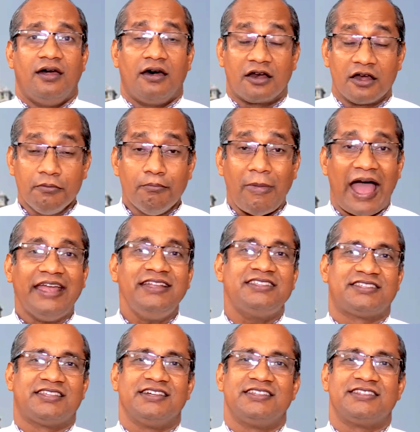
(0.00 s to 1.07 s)

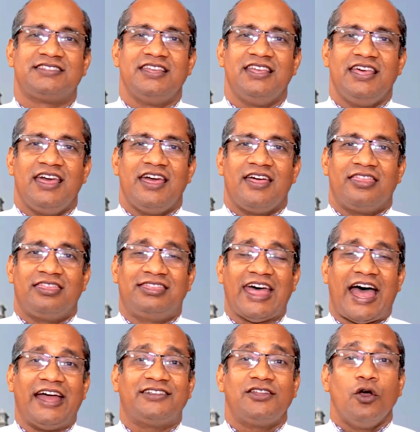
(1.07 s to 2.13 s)
reminds us
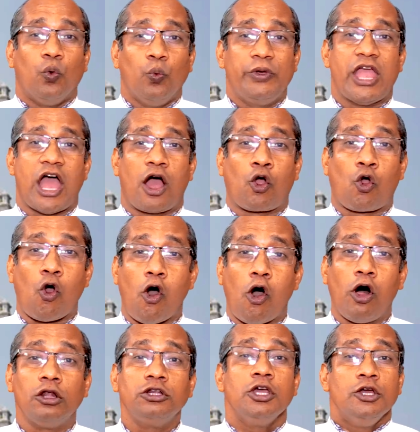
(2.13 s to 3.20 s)
that we are
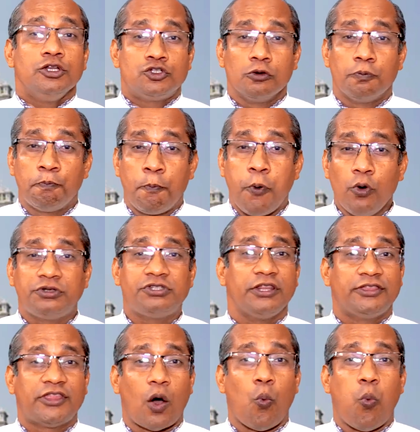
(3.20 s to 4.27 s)
called to
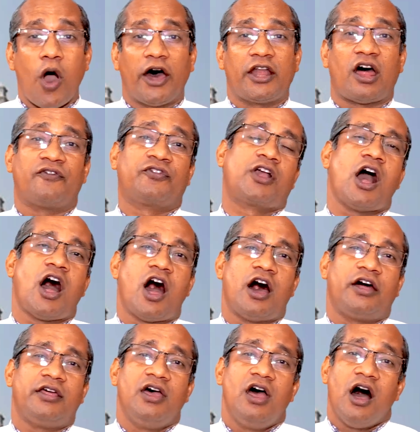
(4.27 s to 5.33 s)
put the word of
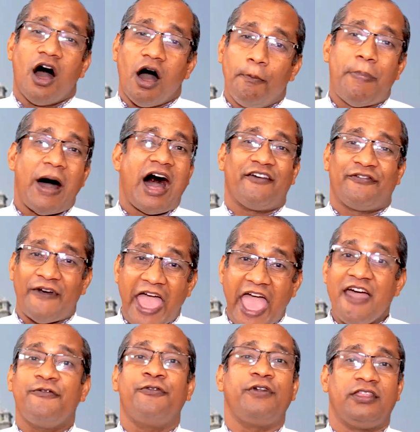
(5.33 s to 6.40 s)
God above
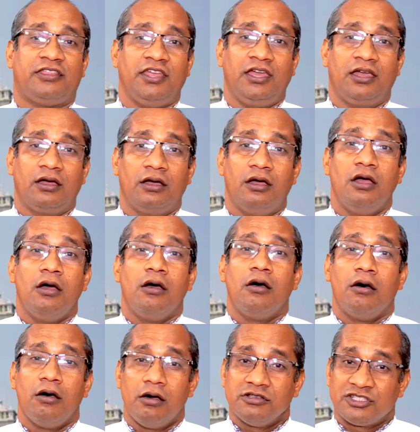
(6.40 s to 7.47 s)

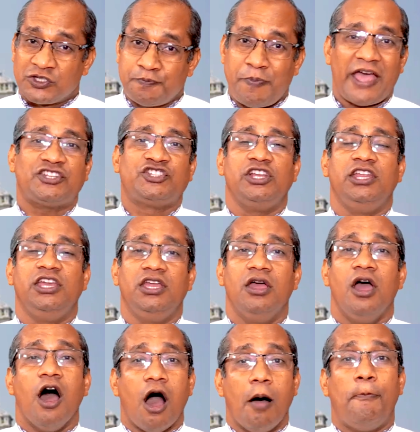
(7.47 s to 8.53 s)
everything,
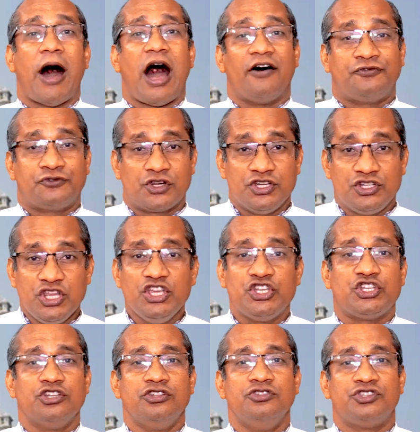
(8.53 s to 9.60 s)
especially above
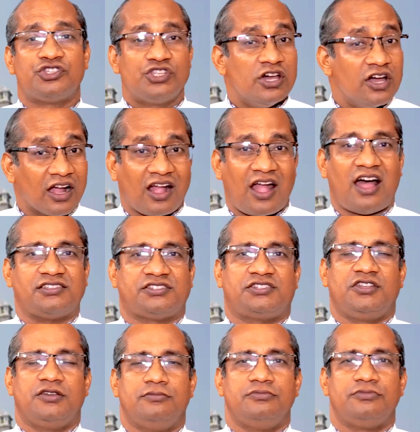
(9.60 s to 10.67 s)
traditions,
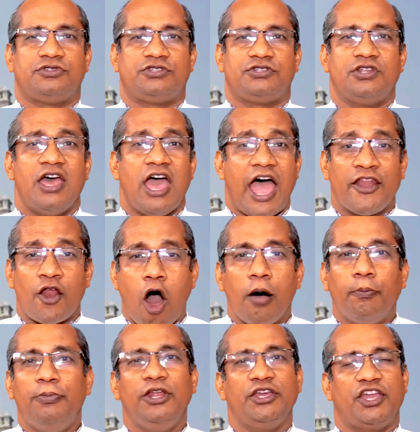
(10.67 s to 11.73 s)
customs, and
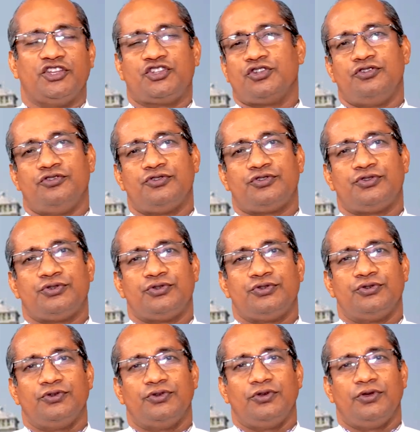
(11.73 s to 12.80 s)
obligations.